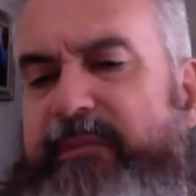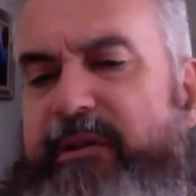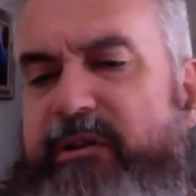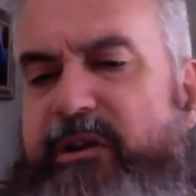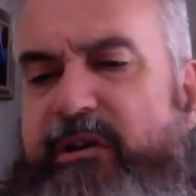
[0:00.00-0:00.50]

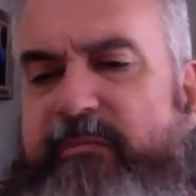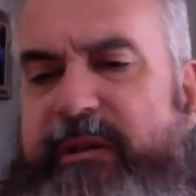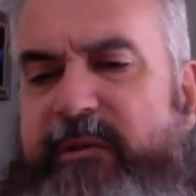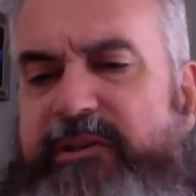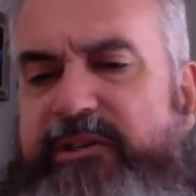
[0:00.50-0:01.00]
But
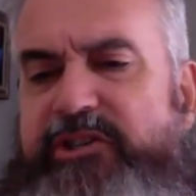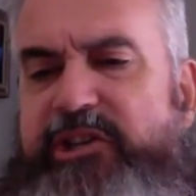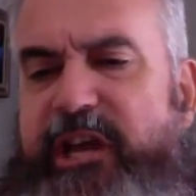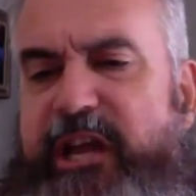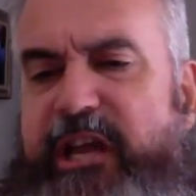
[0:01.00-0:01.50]
nobody wants
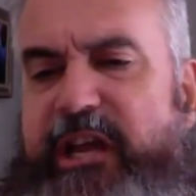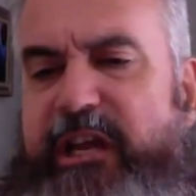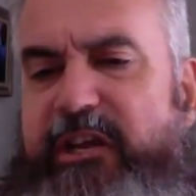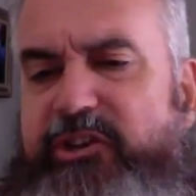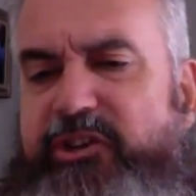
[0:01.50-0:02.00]
to
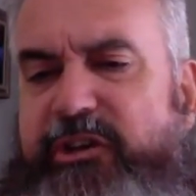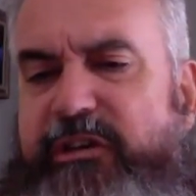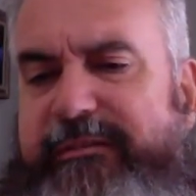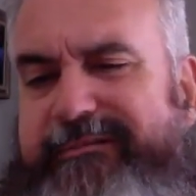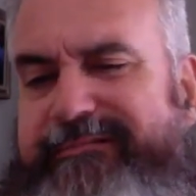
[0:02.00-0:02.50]
change.
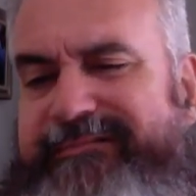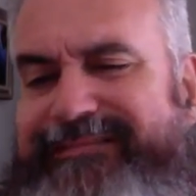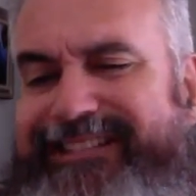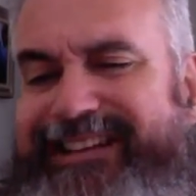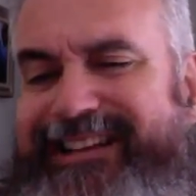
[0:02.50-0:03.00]

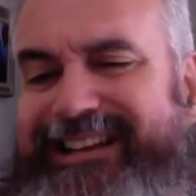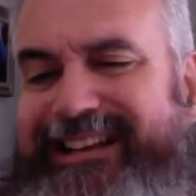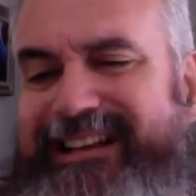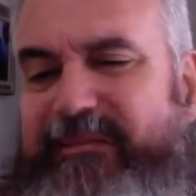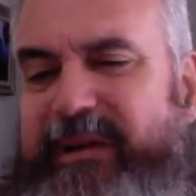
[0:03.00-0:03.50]

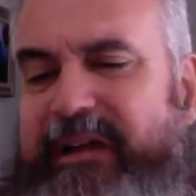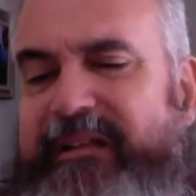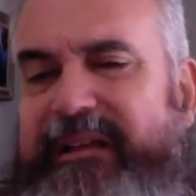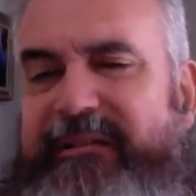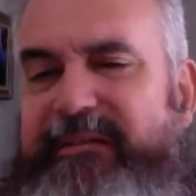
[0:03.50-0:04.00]

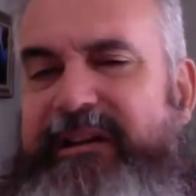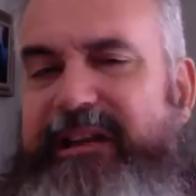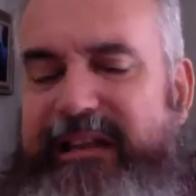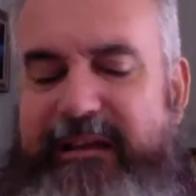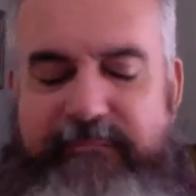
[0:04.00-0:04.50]
Well, I don't
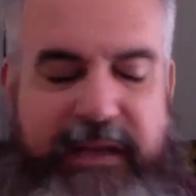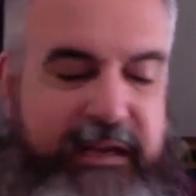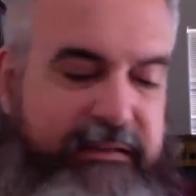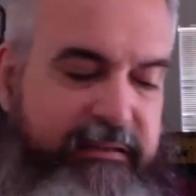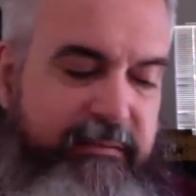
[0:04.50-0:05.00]
want to take that
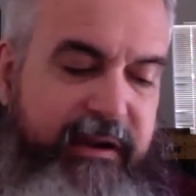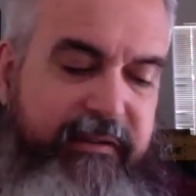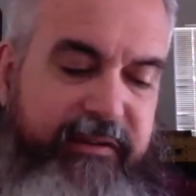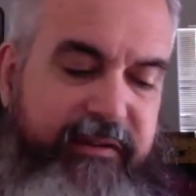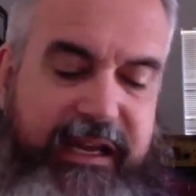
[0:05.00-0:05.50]
back. I'm
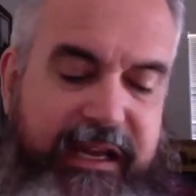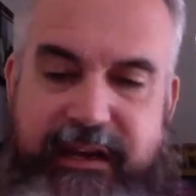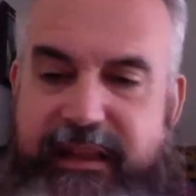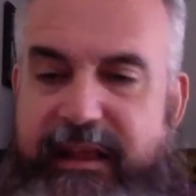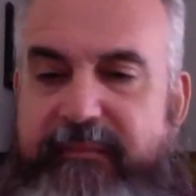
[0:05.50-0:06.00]
not even going to
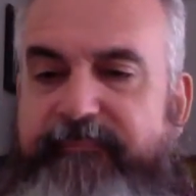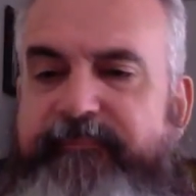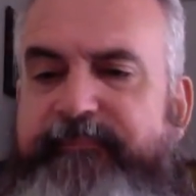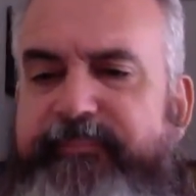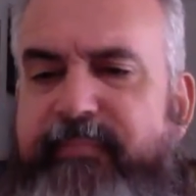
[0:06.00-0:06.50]
get into that.
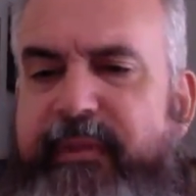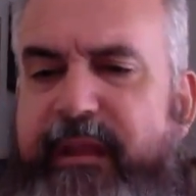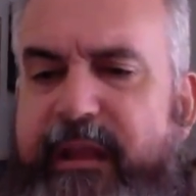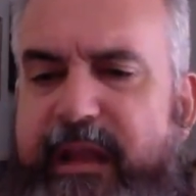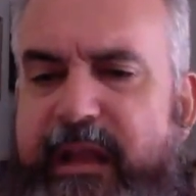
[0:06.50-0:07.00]

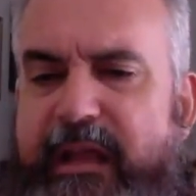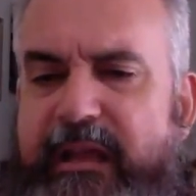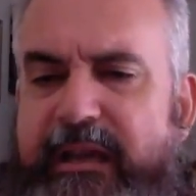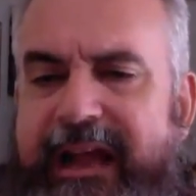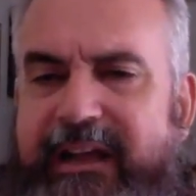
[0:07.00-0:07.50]

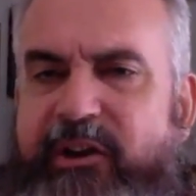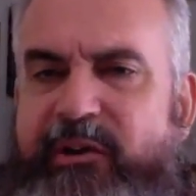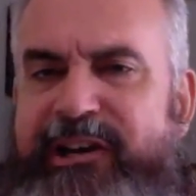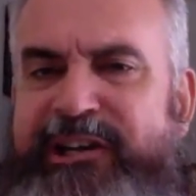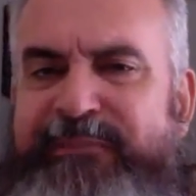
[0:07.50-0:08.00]
Not
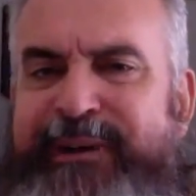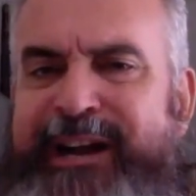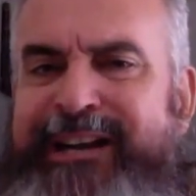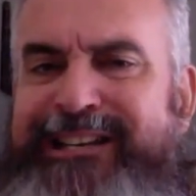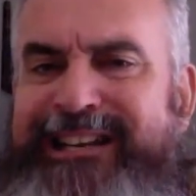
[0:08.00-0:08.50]
going into
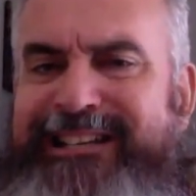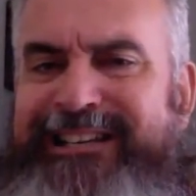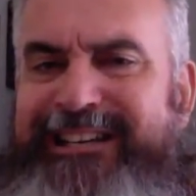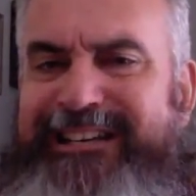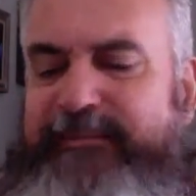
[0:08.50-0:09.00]

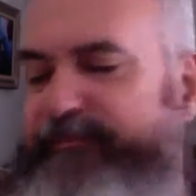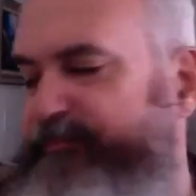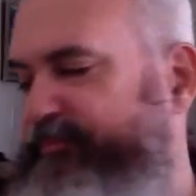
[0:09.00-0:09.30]
politics here.